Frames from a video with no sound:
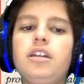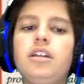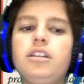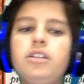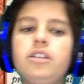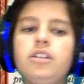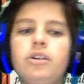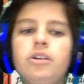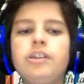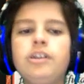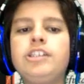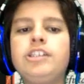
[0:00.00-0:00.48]

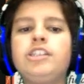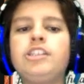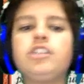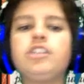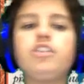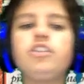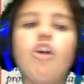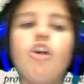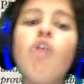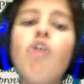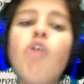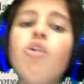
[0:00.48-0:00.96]
There is
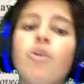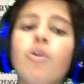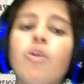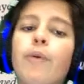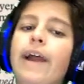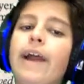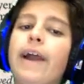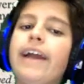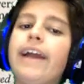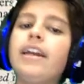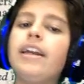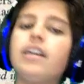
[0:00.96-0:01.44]

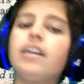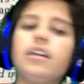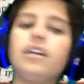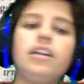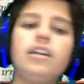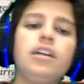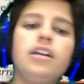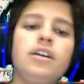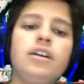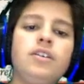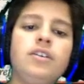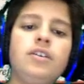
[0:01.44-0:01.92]
Skullcrack,
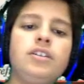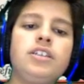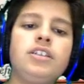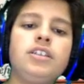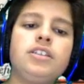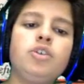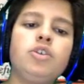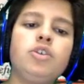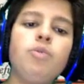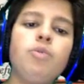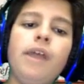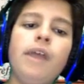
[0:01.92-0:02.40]
which is
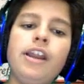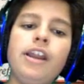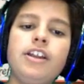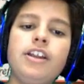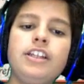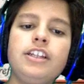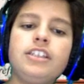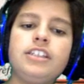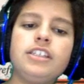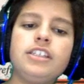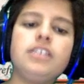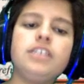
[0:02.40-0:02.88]
2 mana
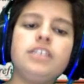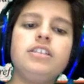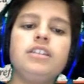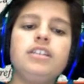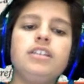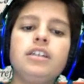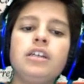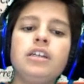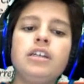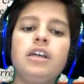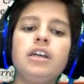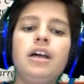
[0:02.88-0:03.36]
instant.
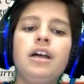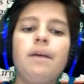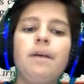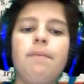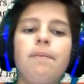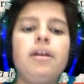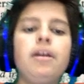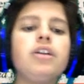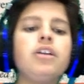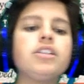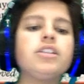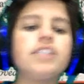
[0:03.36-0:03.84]

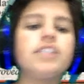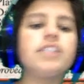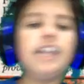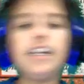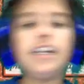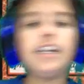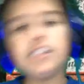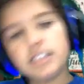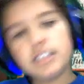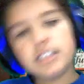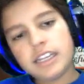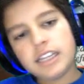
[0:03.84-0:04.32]
Players
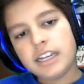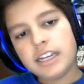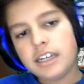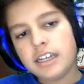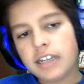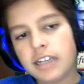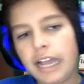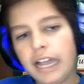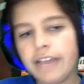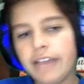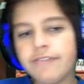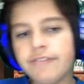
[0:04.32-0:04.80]
can't gain
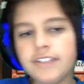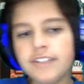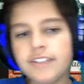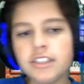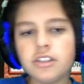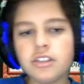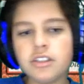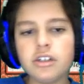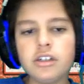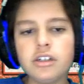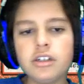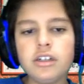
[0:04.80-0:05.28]
life this
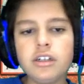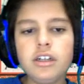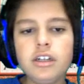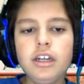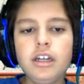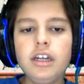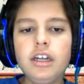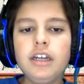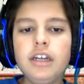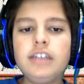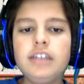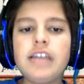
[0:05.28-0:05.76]
turn.
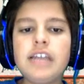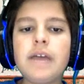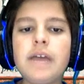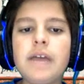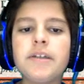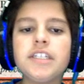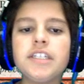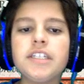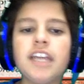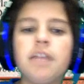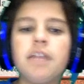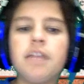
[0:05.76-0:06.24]

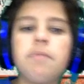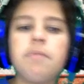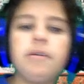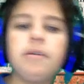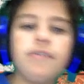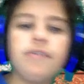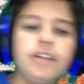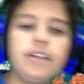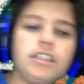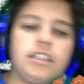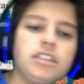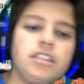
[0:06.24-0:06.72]
Damage can't be
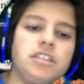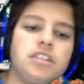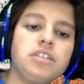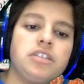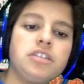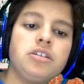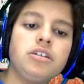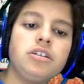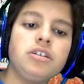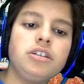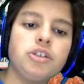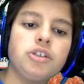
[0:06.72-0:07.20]
prevented this
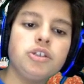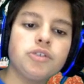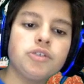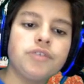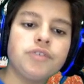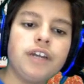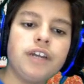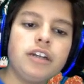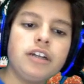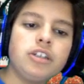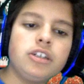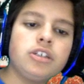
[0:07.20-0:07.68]
turn. Deals 3
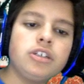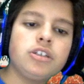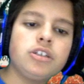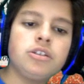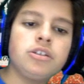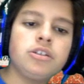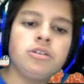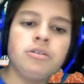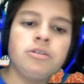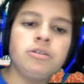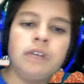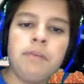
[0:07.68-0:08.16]
damage
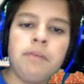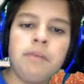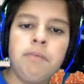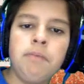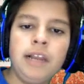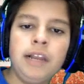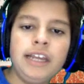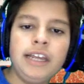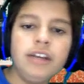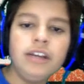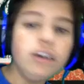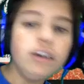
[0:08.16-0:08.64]
to a
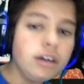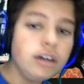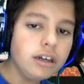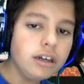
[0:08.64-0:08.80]
player.